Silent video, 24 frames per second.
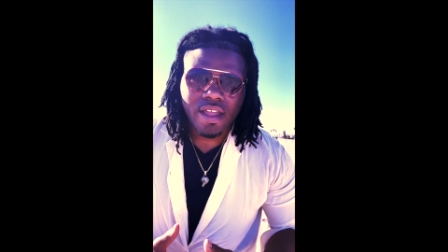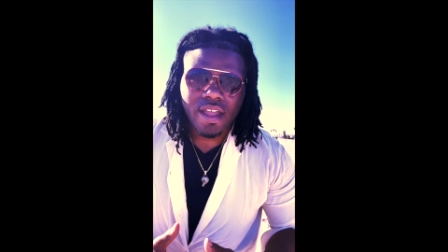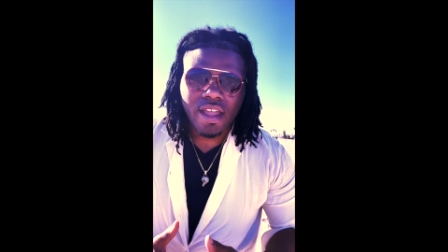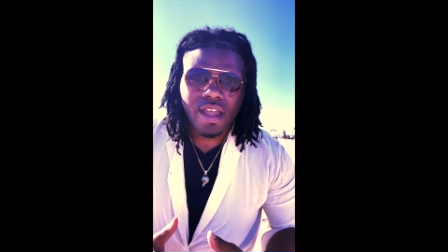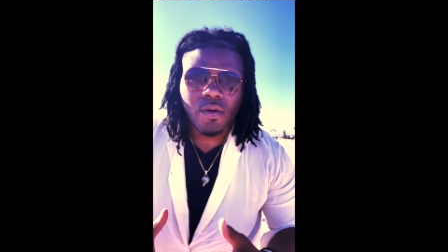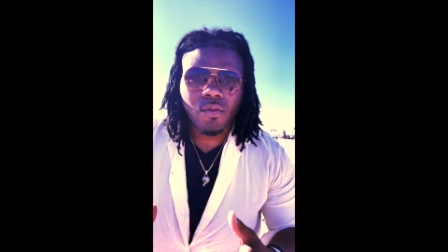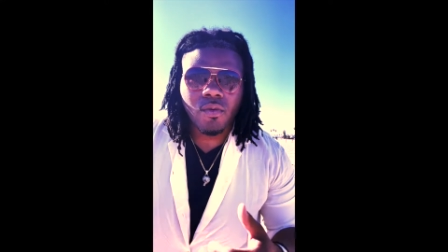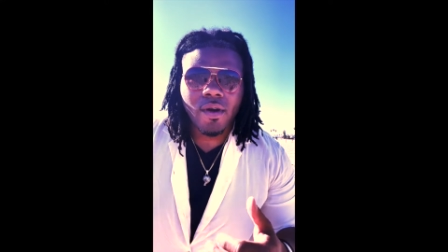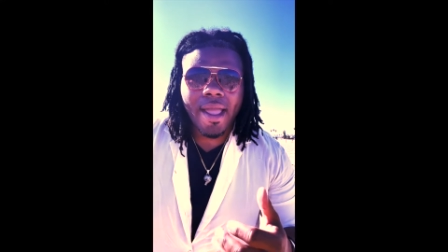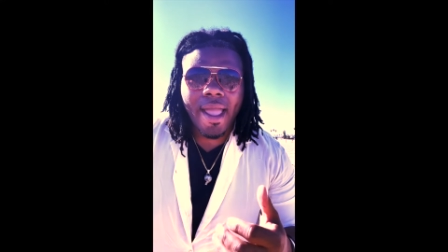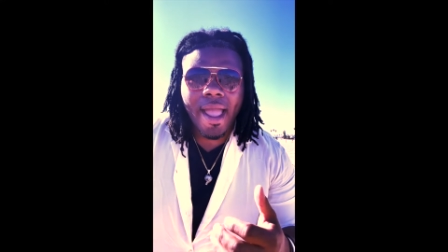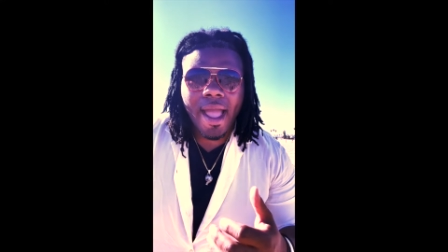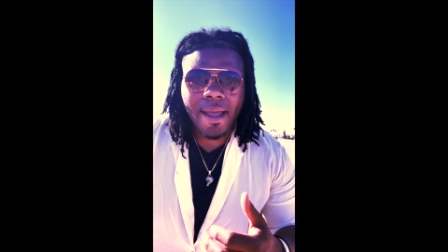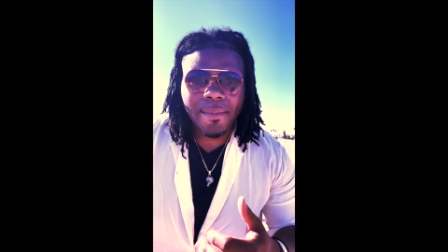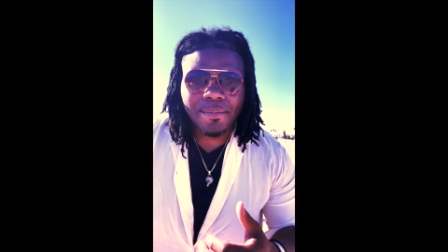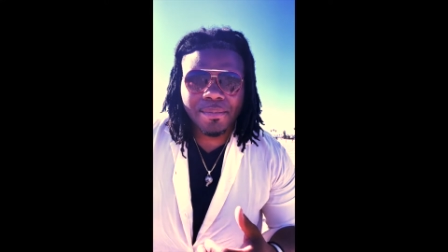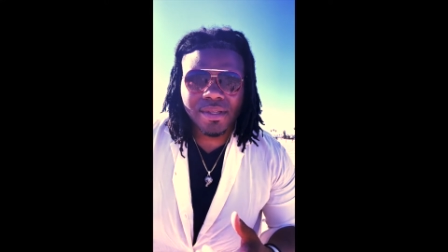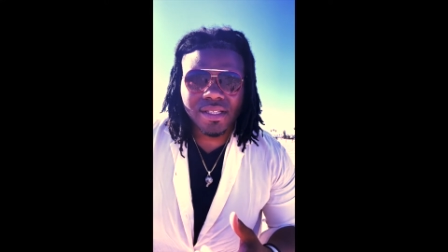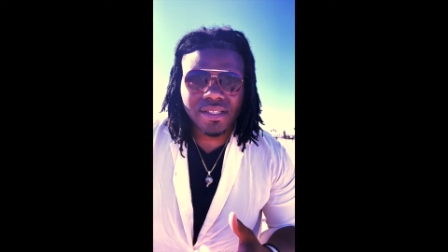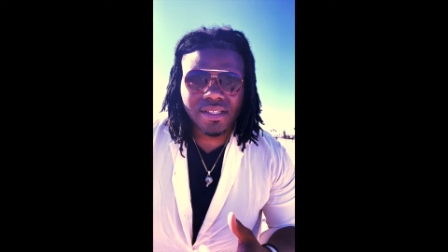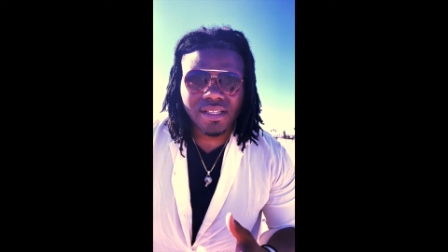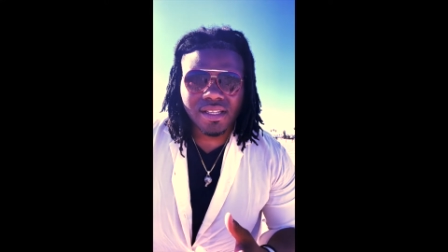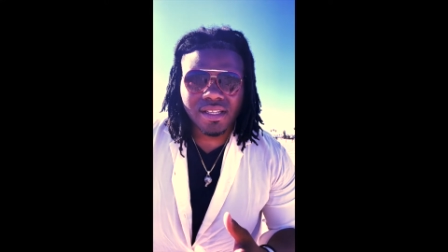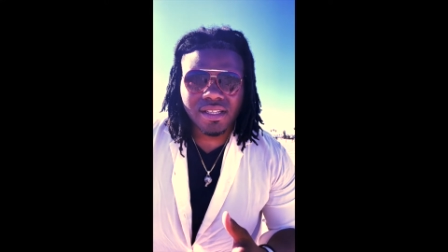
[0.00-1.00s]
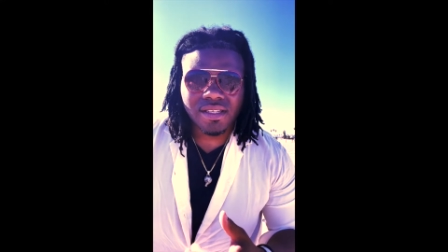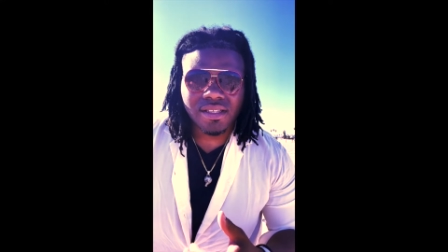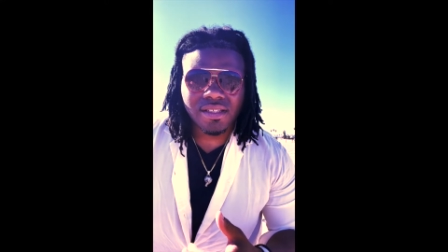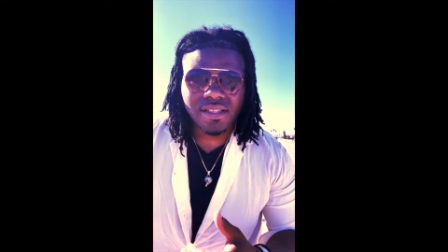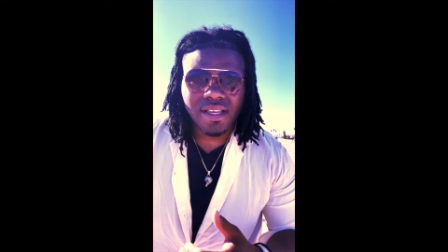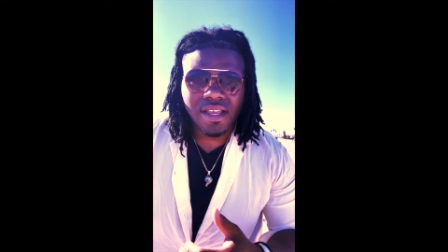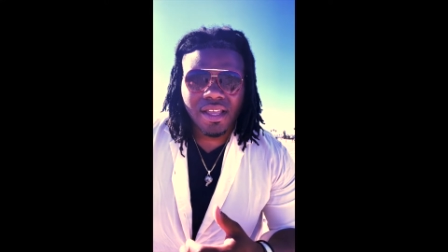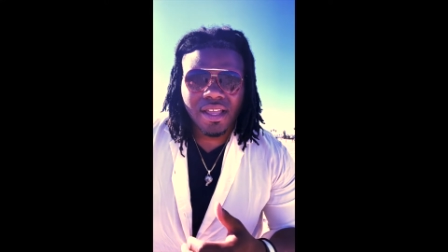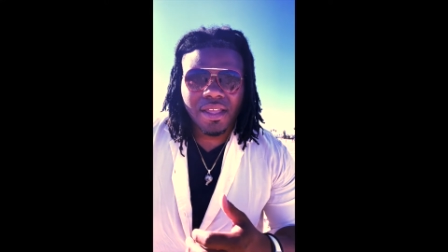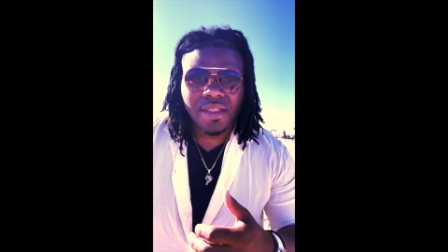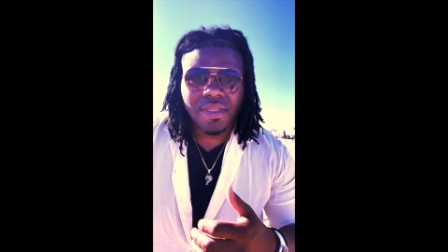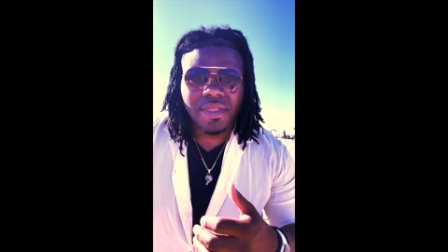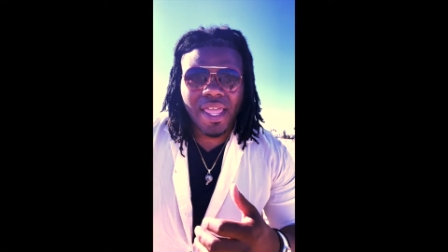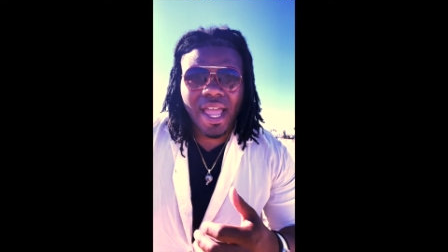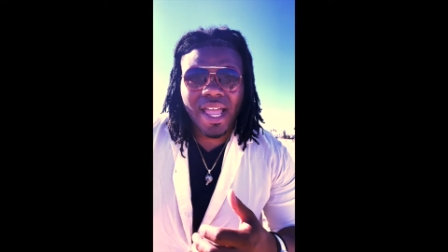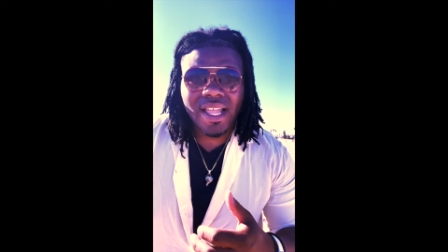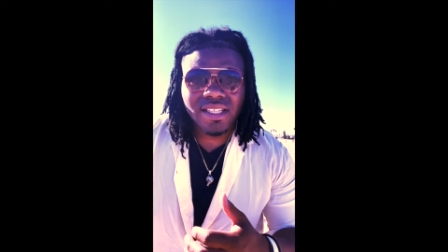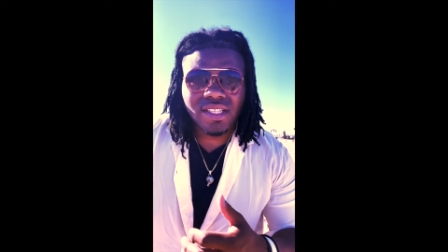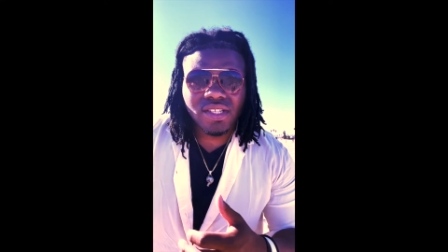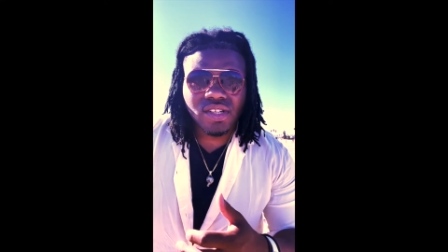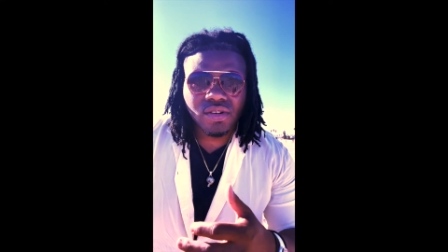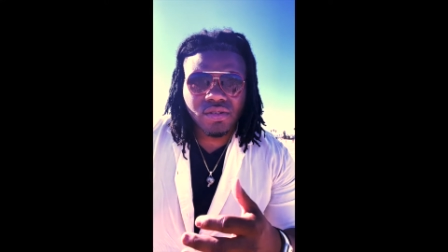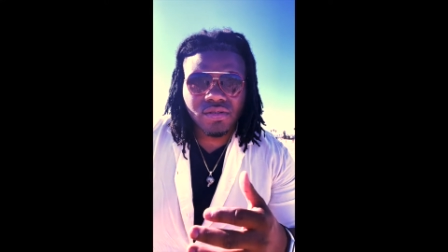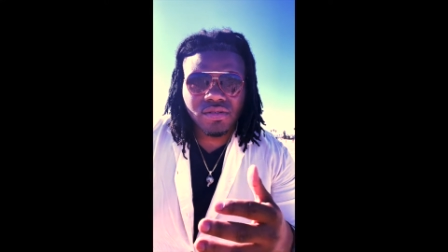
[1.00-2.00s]
And what happens is
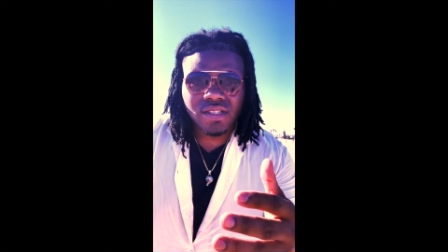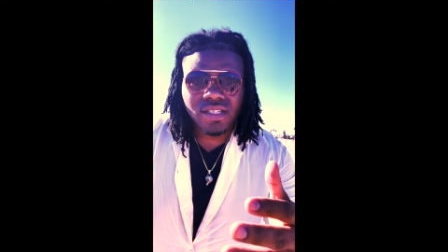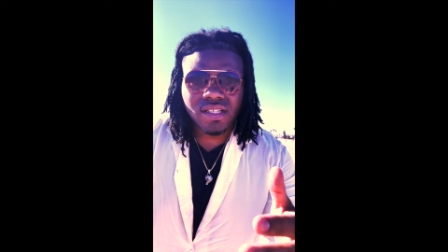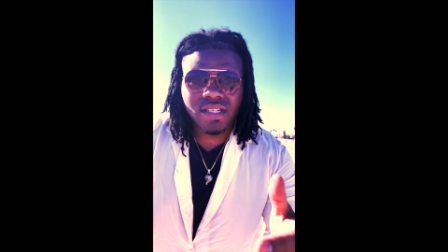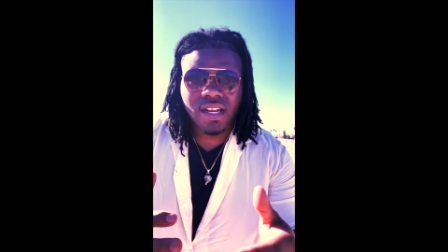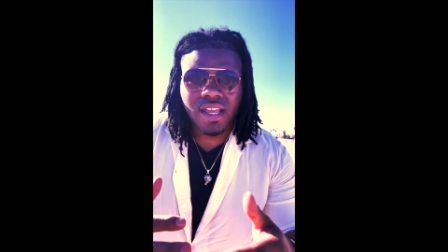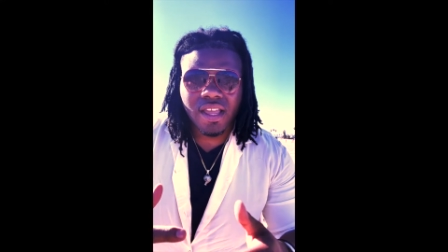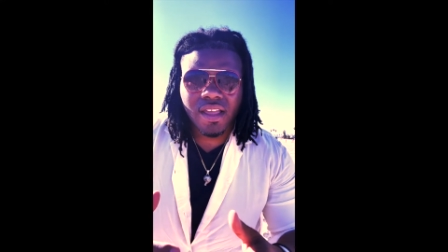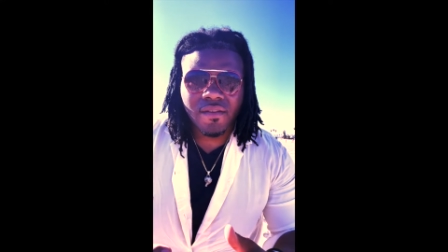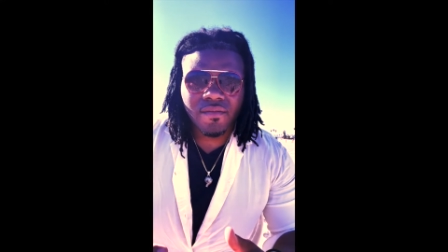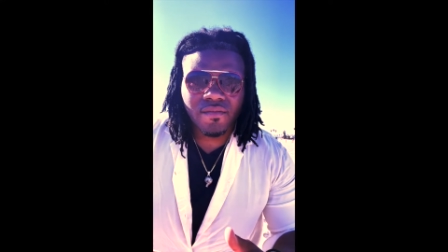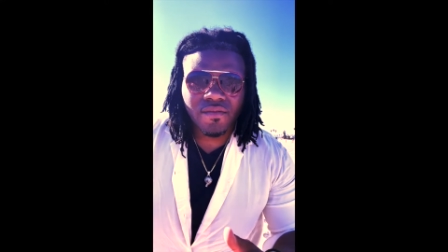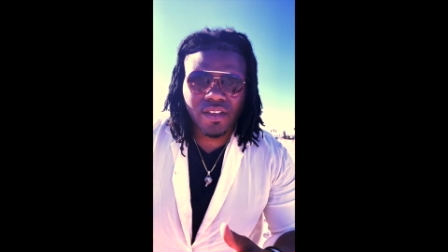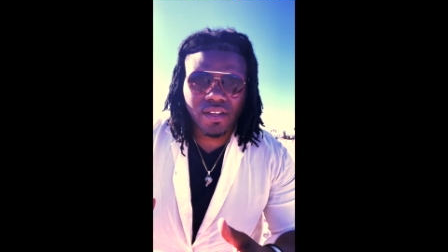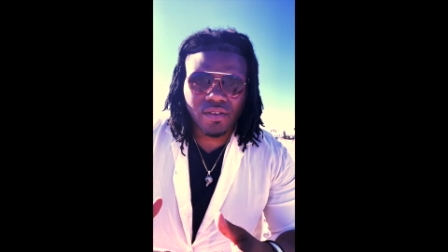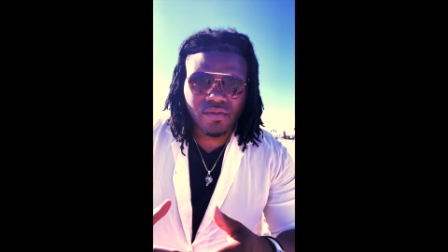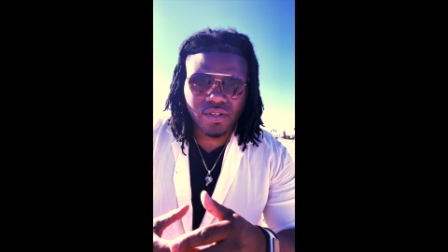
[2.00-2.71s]
that turns into envy,